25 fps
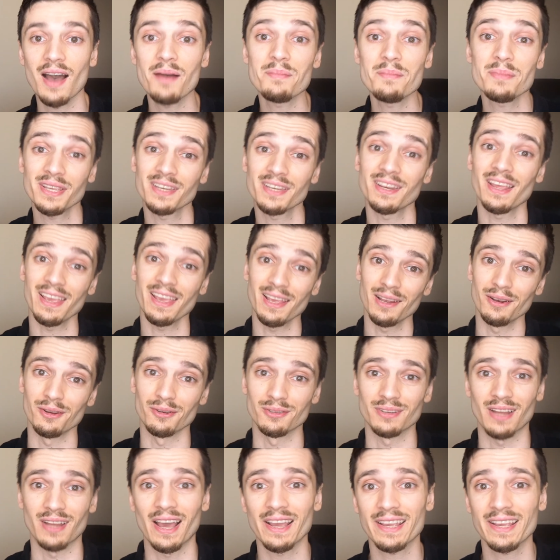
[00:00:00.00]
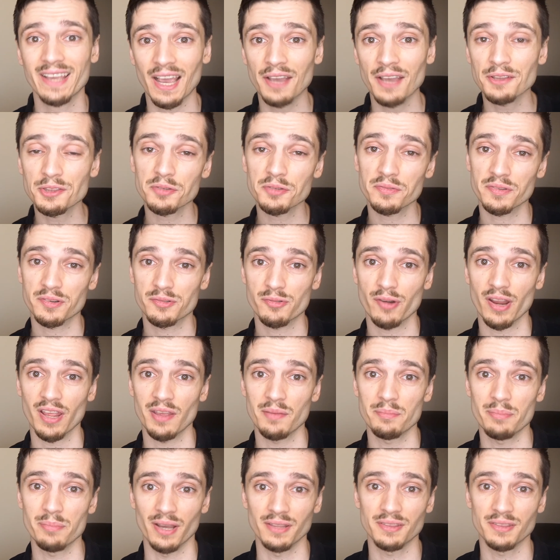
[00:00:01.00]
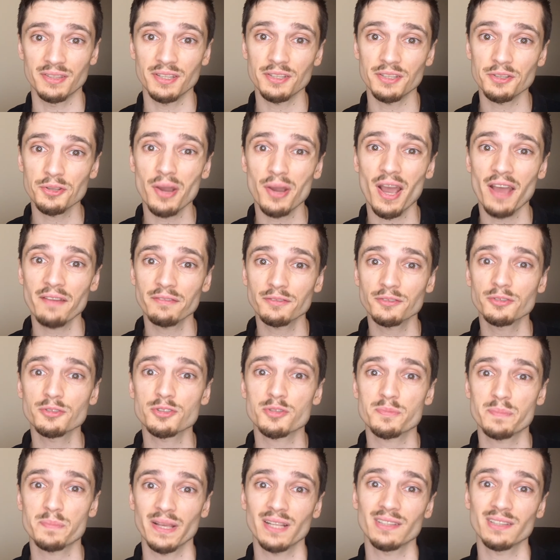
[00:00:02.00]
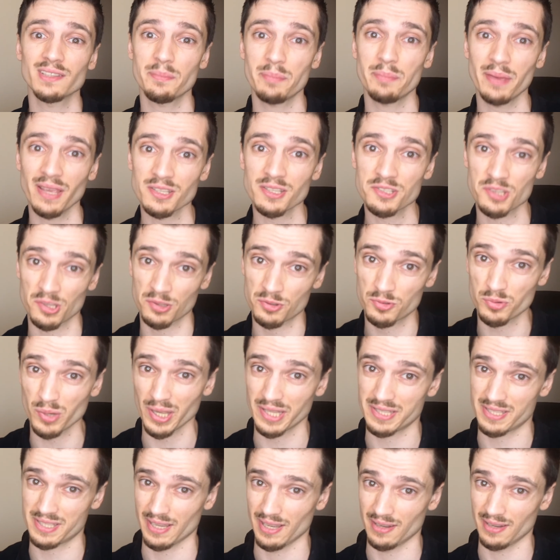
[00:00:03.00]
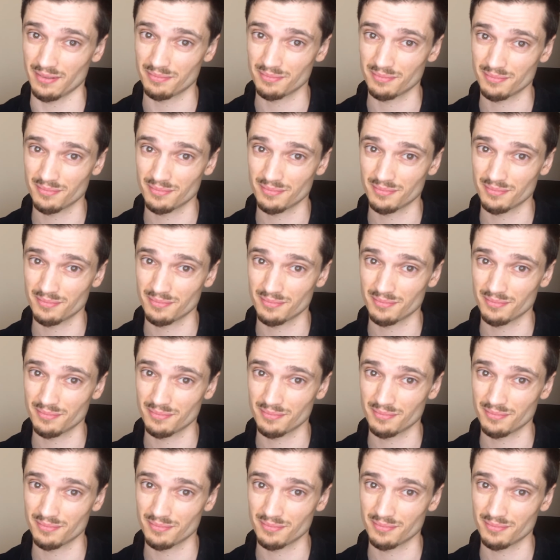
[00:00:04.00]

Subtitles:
I mean, Elon, I kind of agree, but did you have to spill the beans on Twitter?